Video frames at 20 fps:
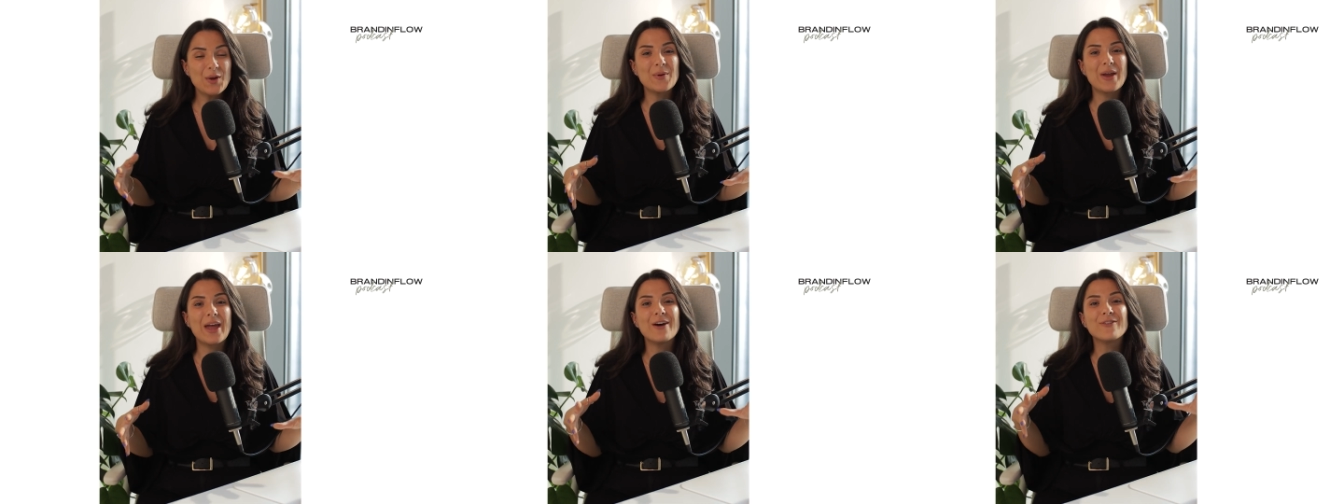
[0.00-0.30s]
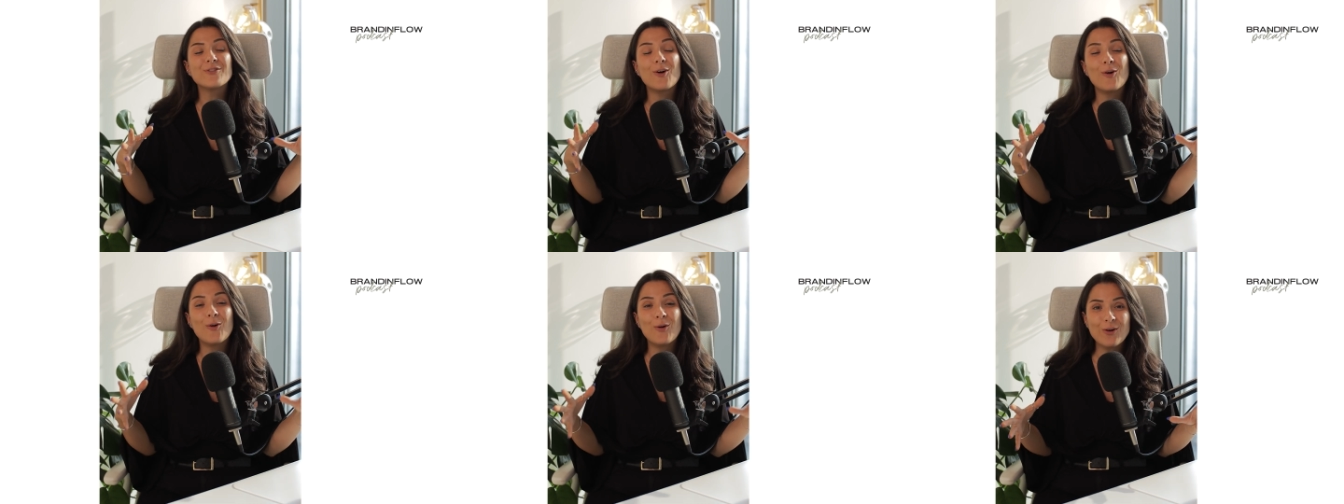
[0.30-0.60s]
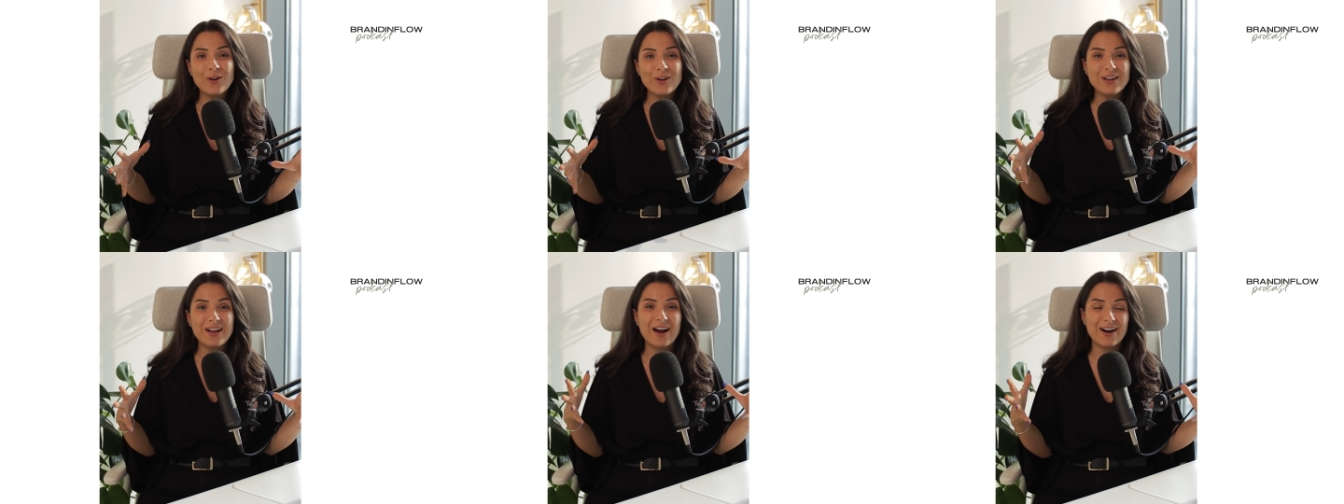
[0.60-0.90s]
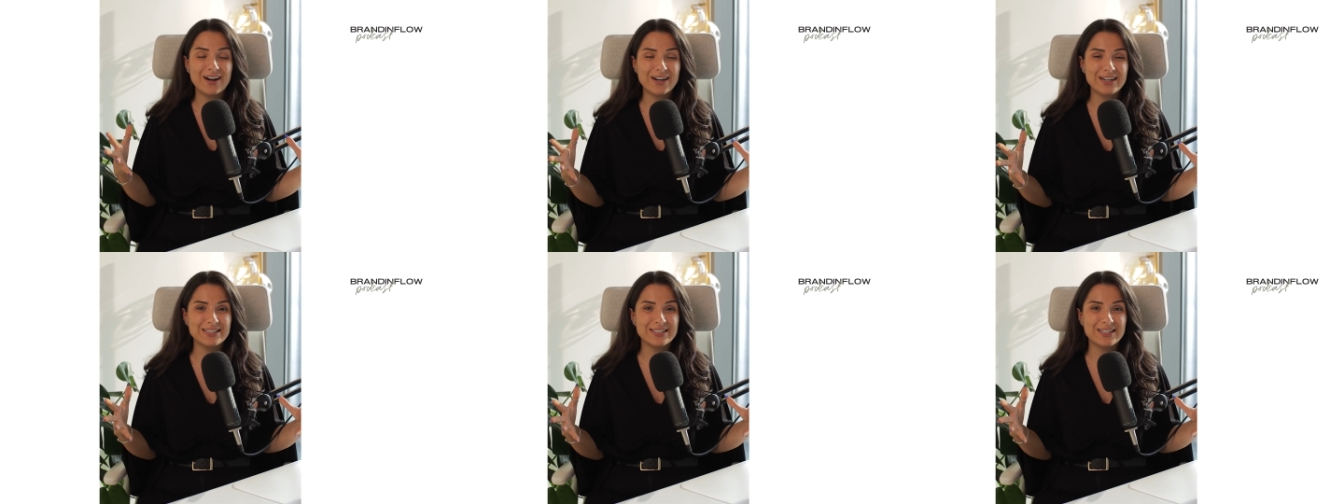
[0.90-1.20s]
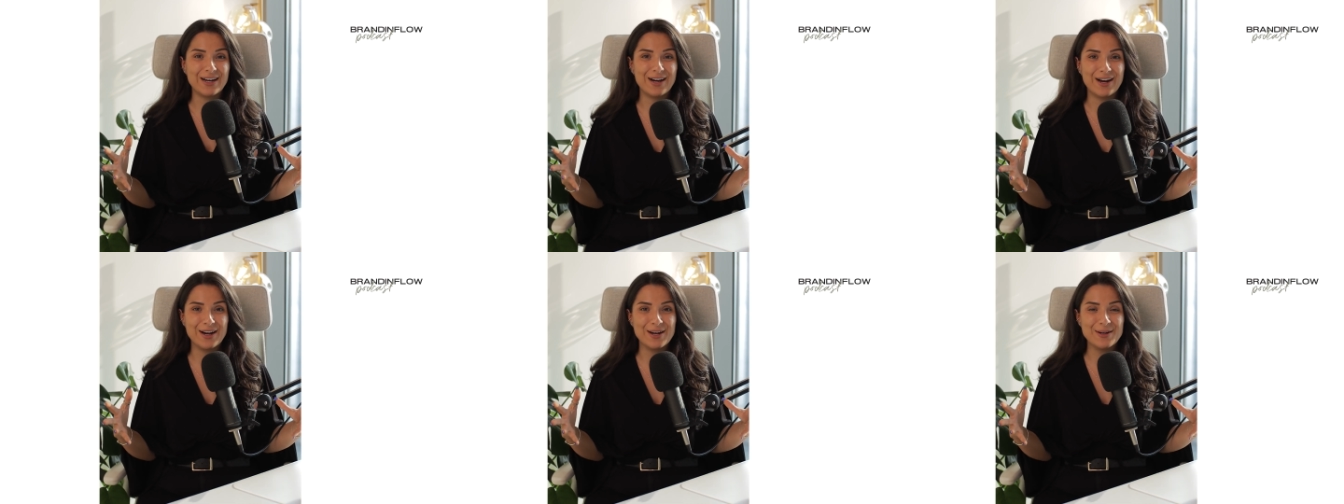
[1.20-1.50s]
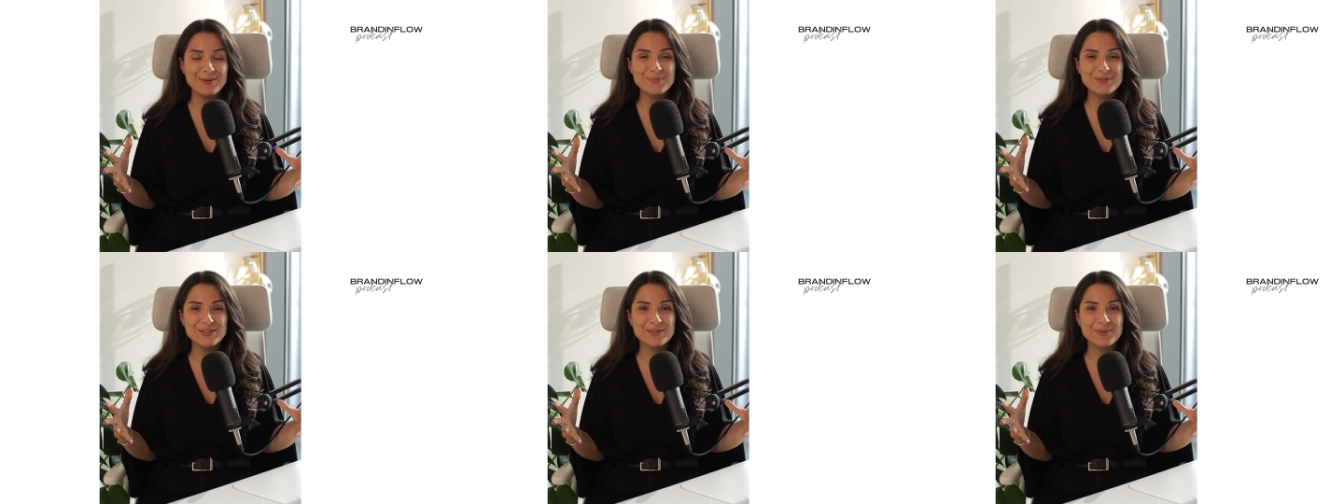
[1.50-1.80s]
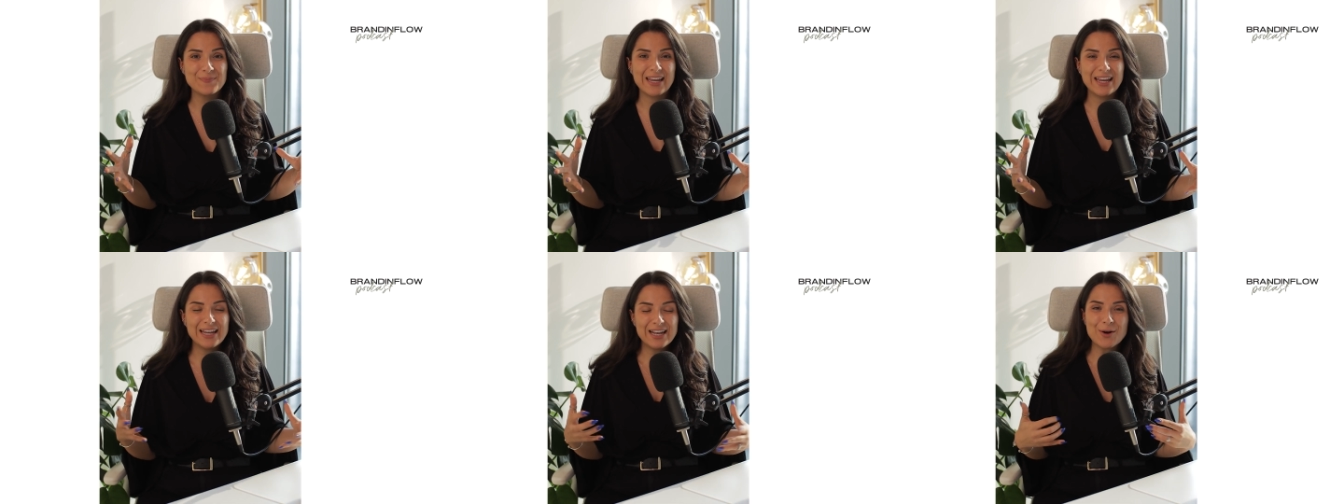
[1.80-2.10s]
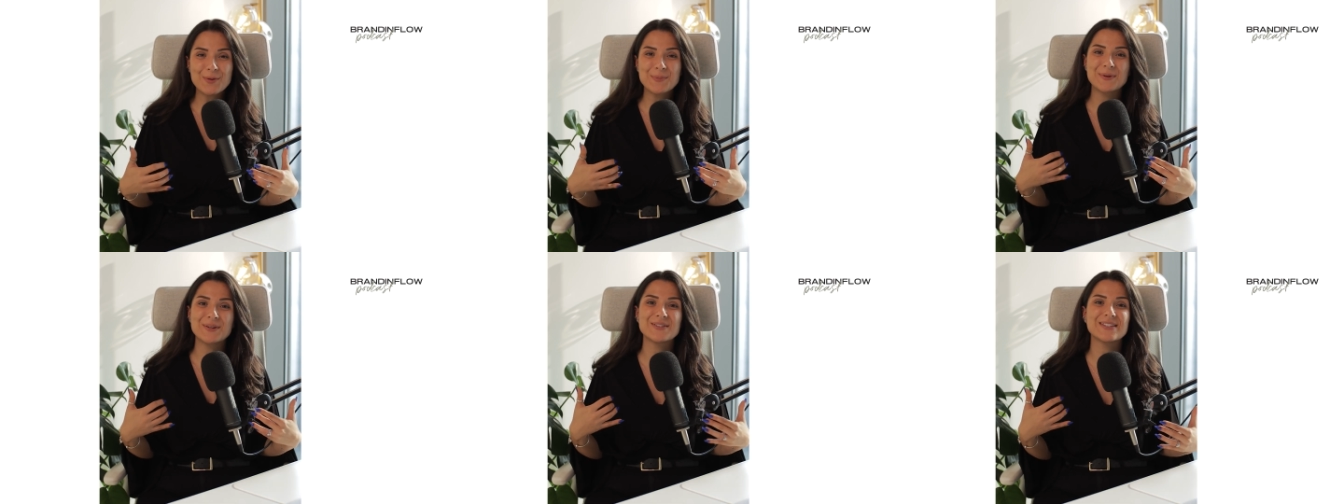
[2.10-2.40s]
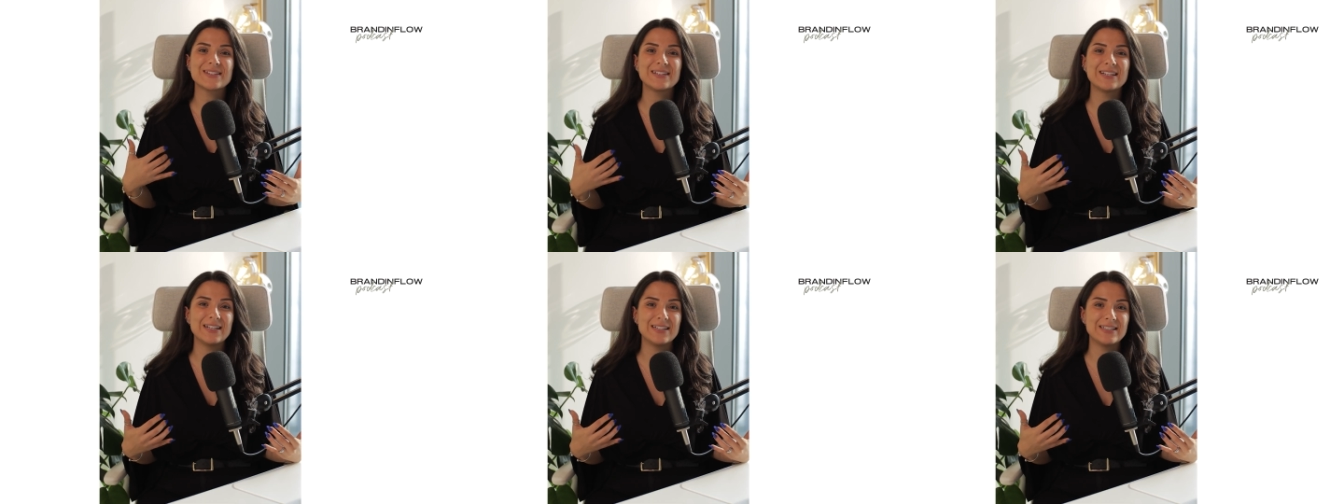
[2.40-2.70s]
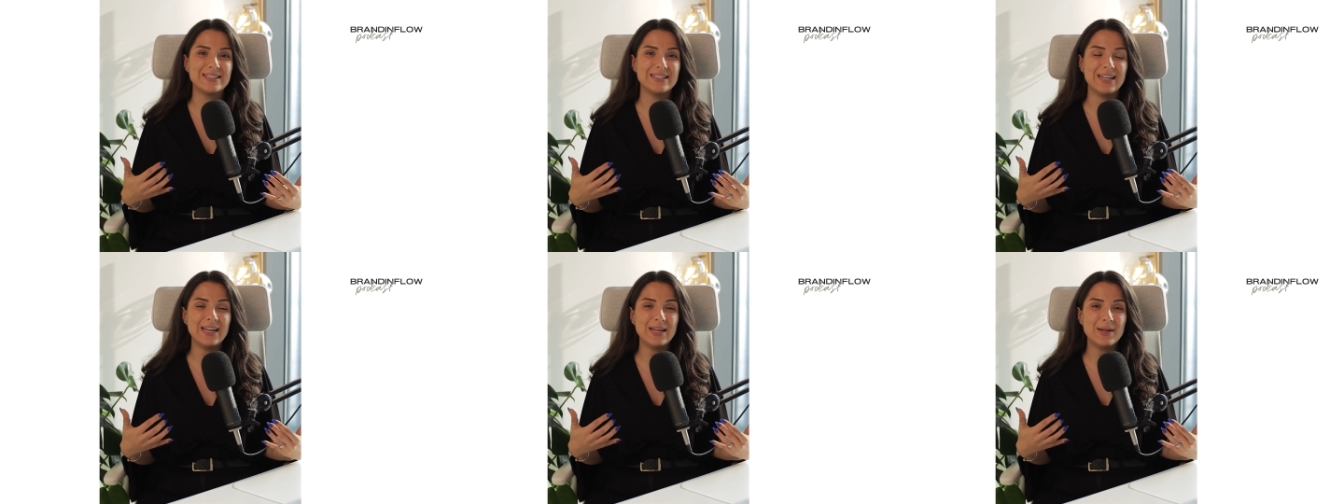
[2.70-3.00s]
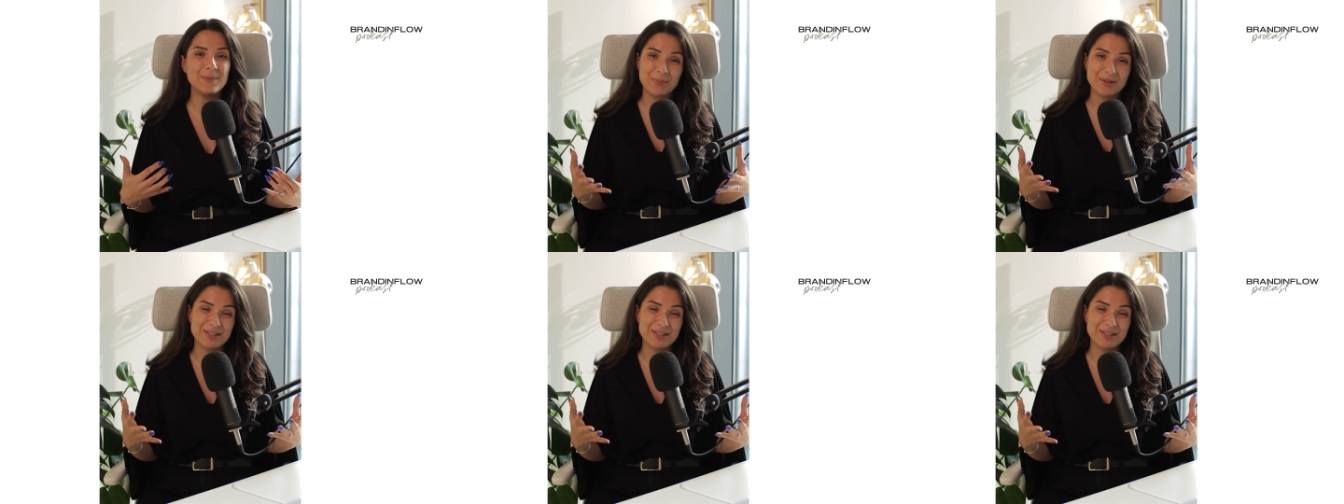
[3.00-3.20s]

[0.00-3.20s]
We have all archetypes in our personality,